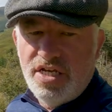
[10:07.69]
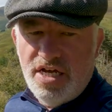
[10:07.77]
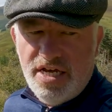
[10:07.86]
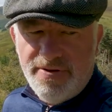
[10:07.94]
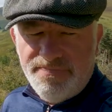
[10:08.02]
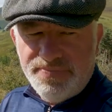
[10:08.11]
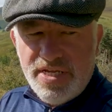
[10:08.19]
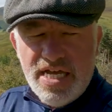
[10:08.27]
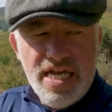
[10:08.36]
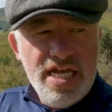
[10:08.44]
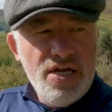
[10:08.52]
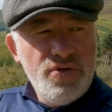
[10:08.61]
there.
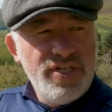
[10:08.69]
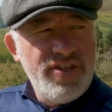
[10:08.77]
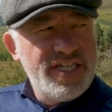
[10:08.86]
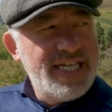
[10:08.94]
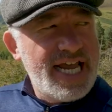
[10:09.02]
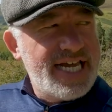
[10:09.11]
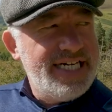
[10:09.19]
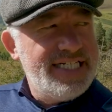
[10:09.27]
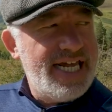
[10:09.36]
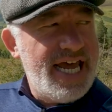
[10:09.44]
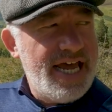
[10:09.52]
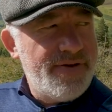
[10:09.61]
Was it the
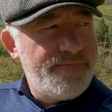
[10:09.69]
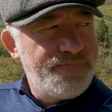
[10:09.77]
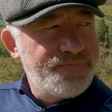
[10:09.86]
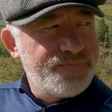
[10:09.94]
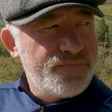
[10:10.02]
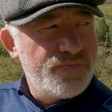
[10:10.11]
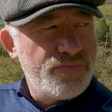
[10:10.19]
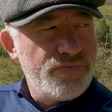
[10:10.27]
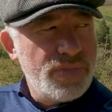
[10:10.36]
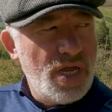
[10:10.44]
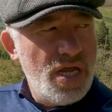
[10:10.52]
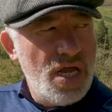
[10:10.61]
second day?
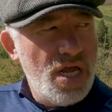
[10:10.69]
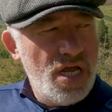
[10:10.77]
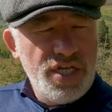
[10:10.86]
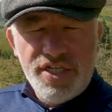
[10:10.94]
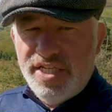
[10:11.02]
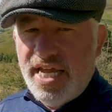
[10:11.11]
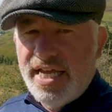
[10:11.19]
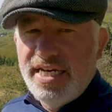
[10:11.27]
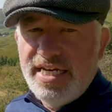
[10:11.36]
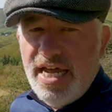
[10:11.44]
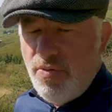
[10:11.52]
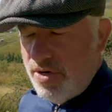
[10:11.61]
Yeah.
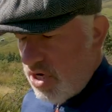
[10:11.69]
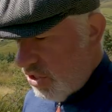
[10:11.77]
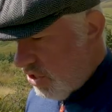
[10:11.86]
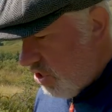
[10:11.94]
Second day we got